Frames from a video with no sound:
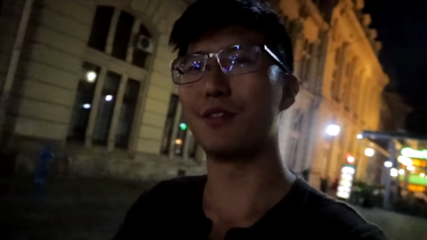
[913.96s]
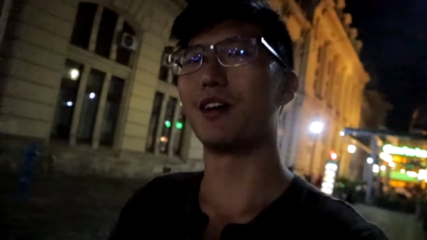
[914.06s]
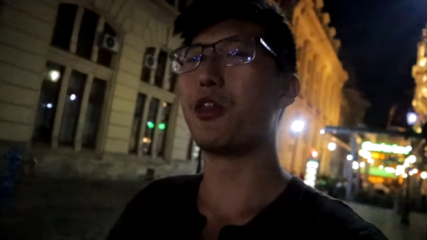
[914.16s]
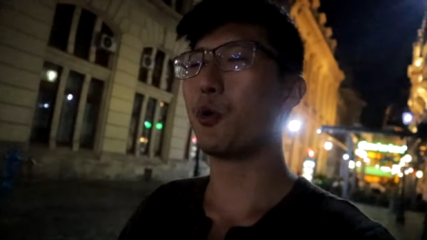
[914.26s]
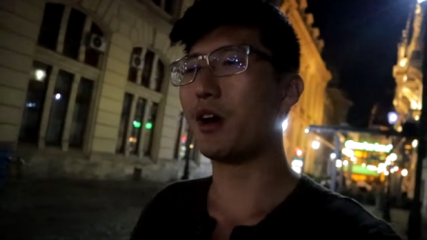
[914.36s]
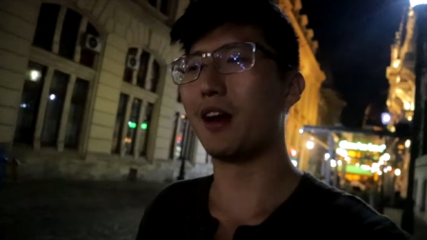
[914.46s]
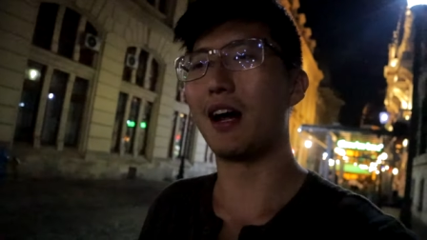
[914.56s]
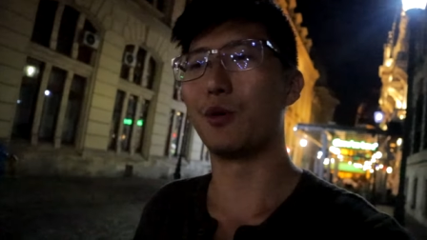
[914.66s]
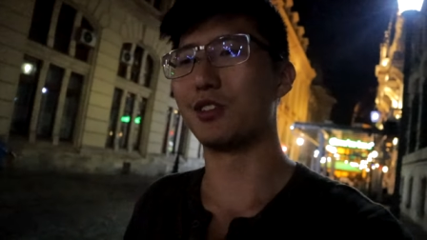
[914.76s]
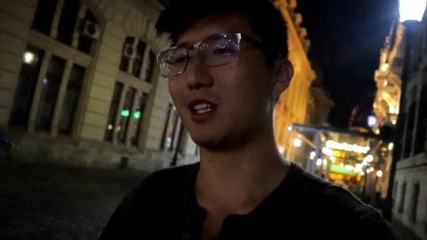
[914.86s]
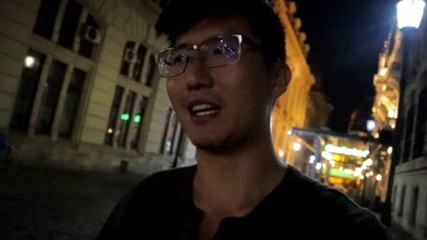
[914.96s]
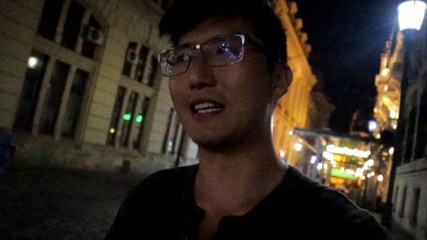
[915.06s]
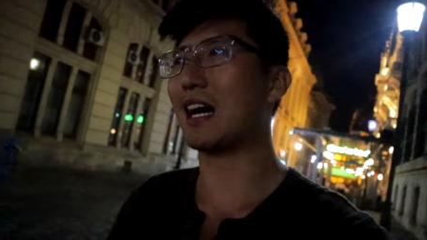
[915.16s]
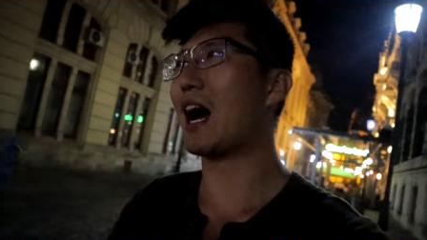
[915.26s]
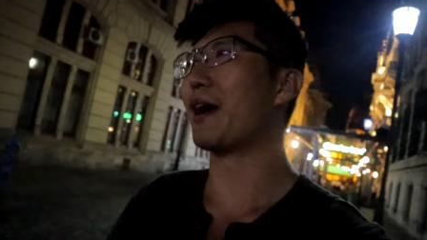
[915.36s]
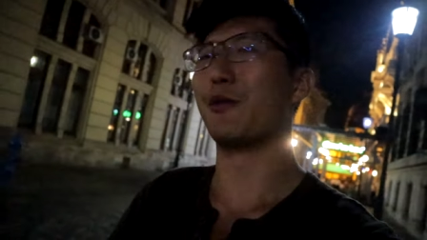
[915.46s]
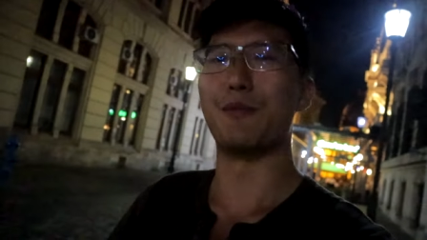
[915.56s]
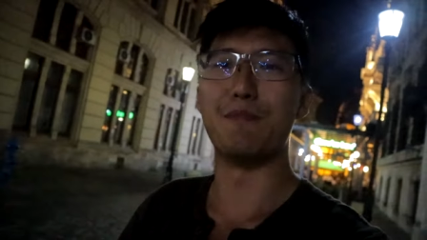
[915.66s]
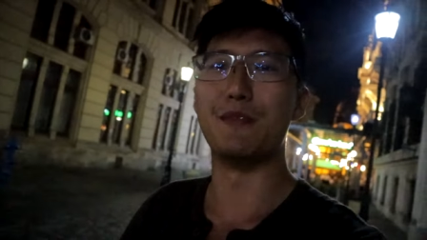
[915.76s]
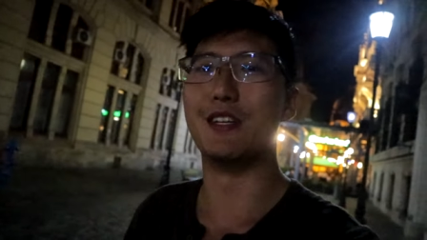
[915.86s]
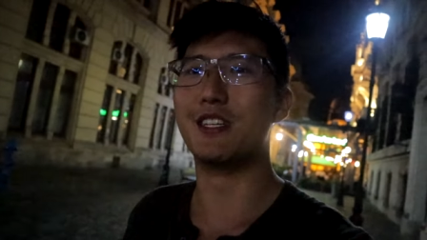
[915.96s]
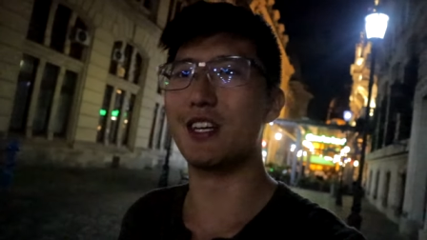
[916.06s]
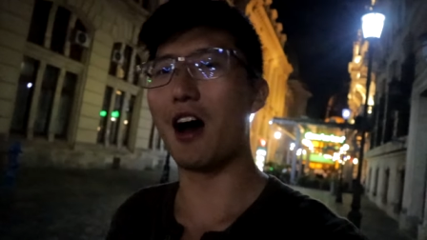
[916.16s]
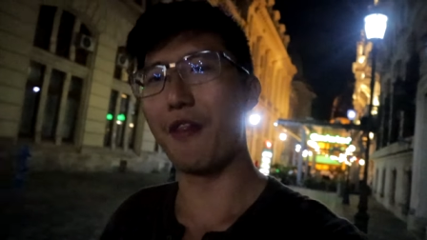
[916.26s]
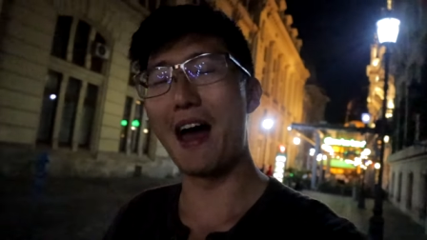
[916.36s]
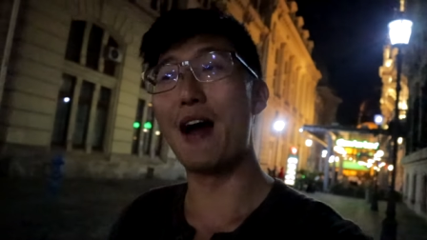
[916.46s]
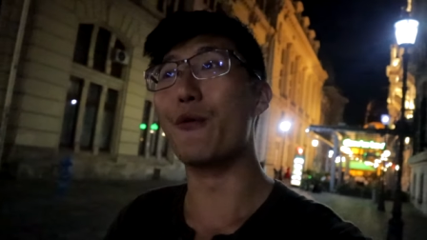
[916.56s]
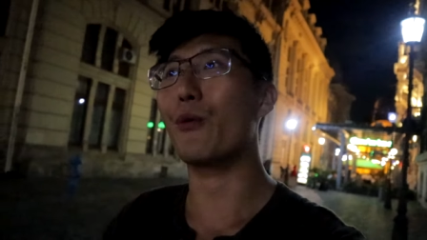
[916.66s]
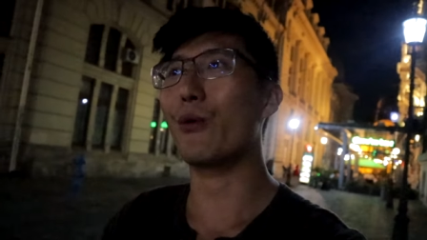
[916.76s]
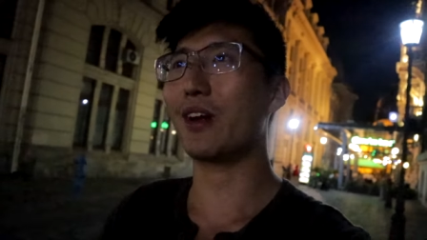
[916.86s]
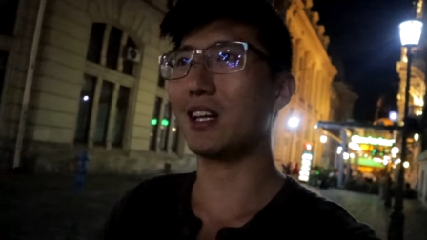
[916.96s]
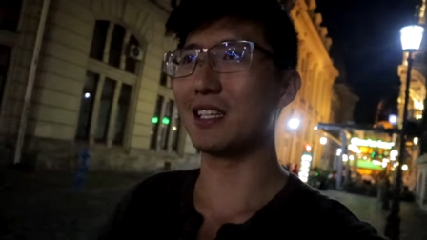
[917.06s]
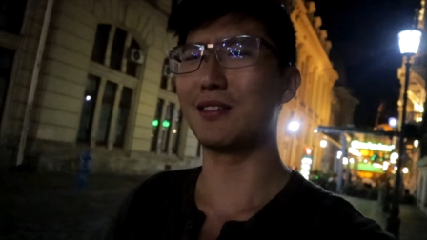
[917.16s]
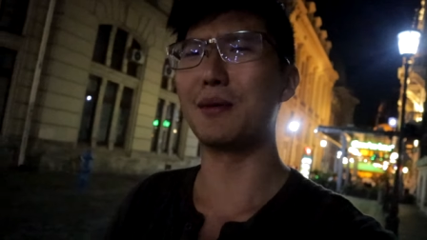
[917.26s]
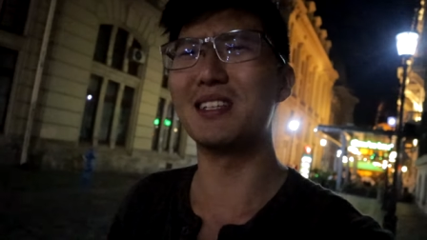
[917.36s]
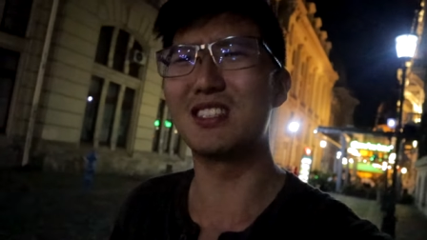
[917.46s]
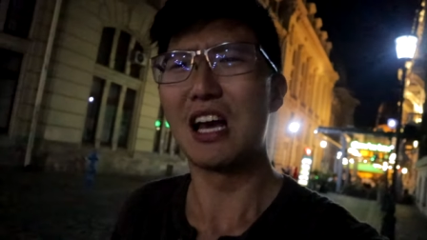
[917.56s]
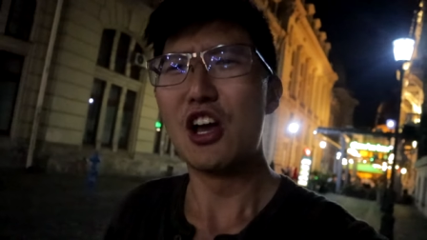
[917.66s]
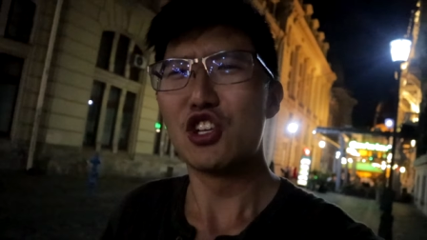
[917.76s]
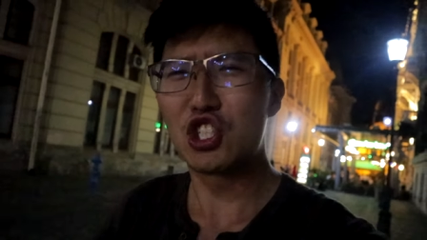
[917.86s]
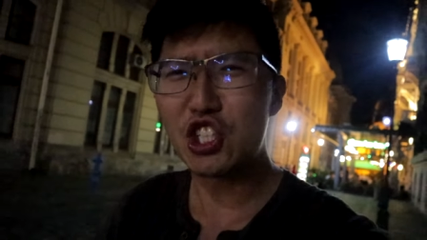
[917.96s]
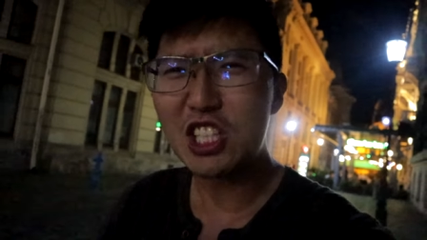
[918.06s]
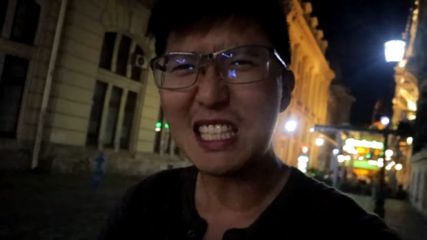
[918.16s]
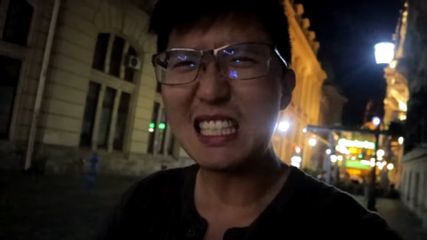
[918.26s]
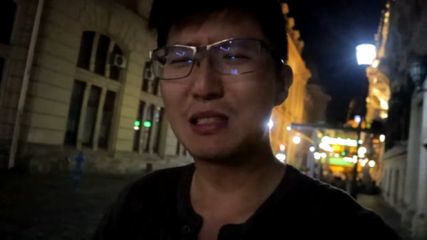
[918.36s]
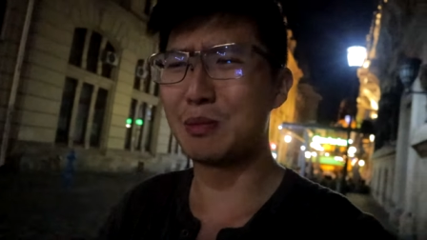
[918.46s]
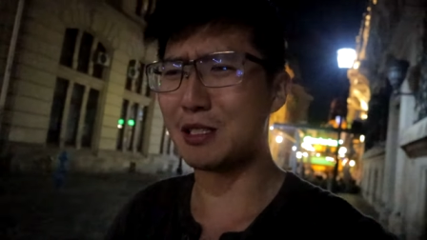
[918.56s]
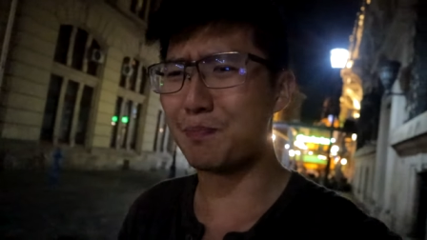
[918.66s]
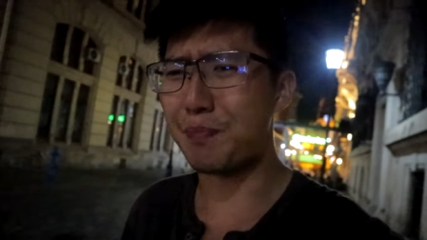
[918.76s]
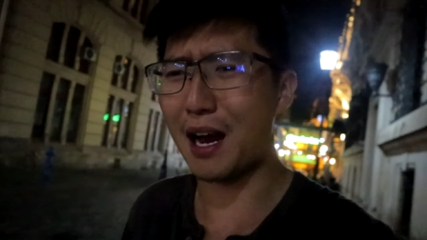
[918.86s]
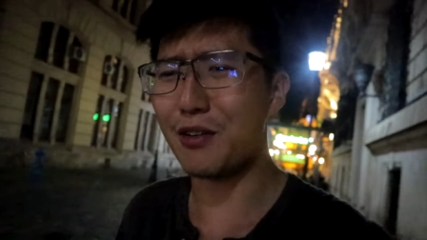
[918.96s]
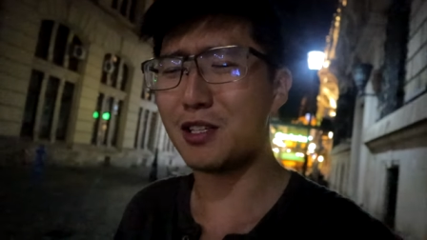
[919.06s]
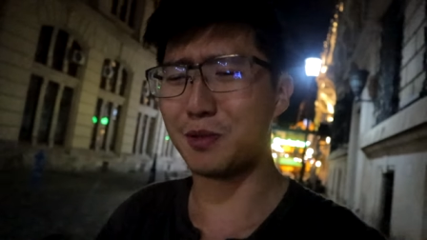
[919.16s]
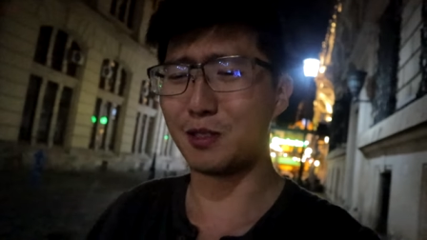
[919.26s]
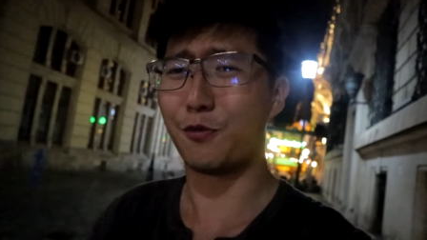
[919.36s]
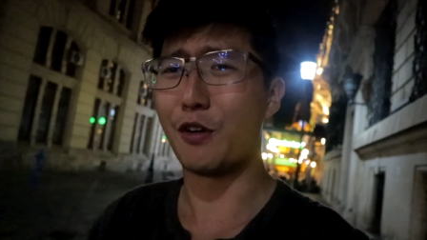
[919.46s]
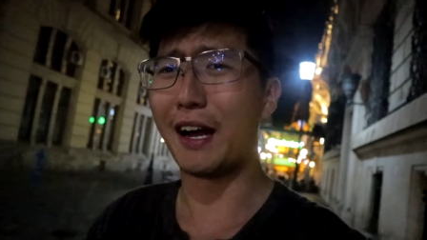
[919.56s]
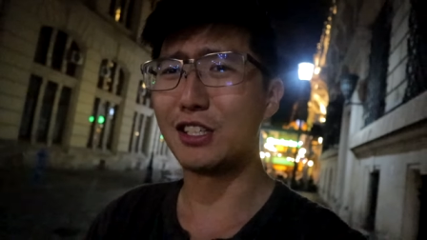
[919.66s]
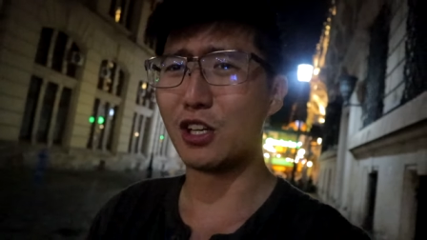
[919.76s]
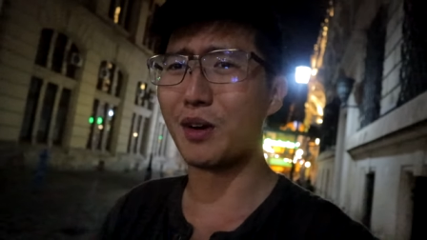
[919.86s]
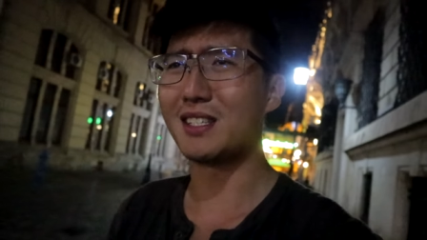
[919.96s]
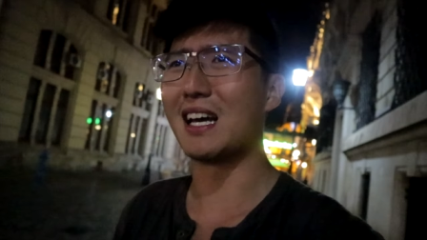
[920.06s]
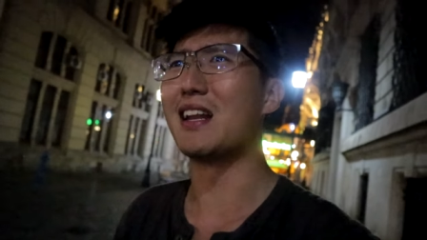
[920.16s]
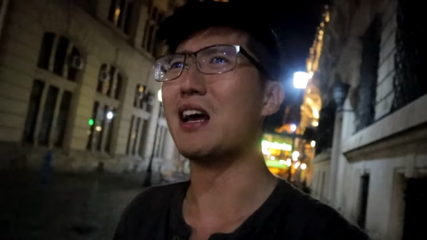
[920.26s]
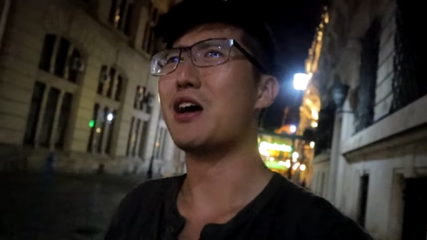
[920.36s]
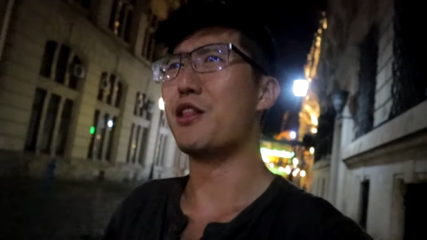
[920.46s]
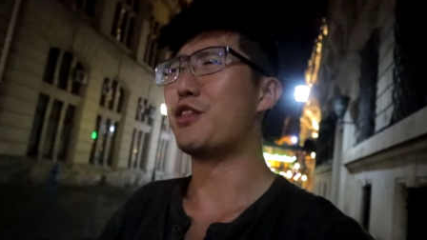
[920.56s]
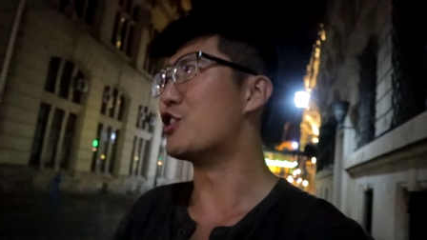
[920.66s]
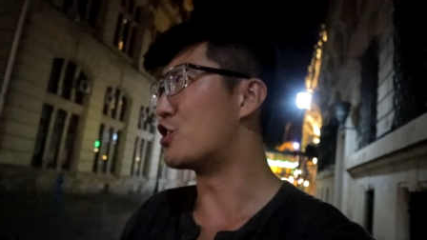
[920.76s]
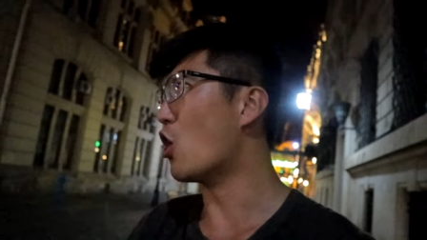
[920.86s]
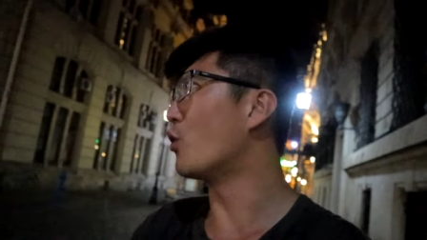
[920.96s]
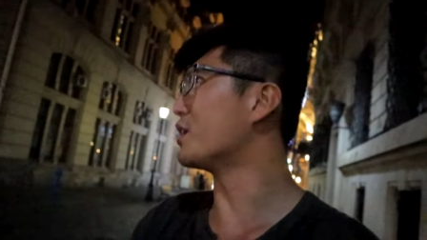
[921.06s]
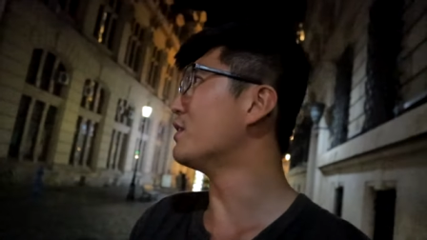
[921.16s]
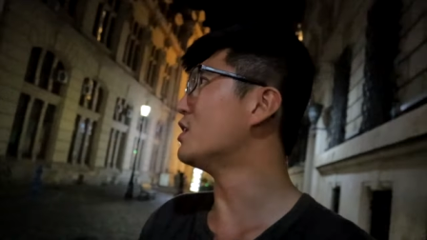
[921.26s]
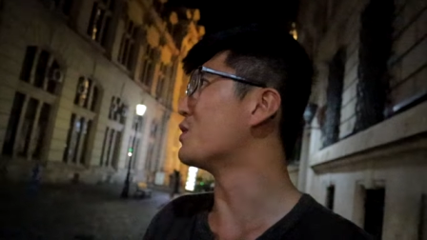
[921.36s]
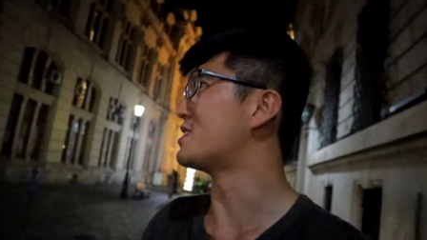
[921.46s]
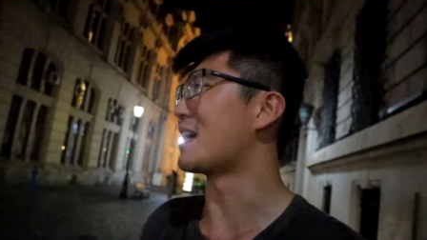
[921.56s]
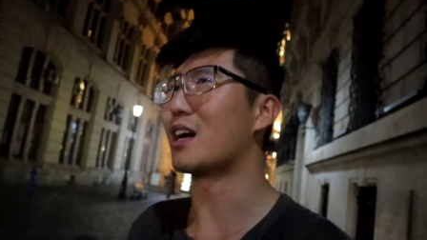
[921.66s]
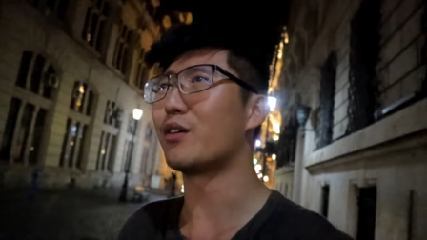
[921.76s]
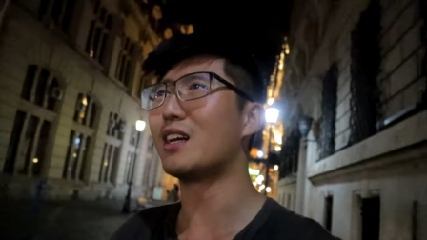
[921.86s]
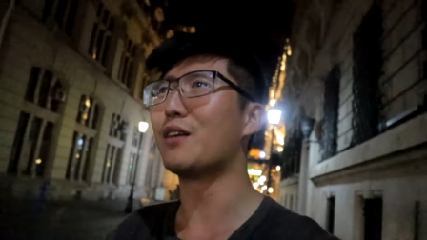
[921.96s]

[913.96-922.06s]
of the other one and I was like, I am done. That really, I mean, it's cheese plus berries plus fried donuts and the dough, even though it's airy and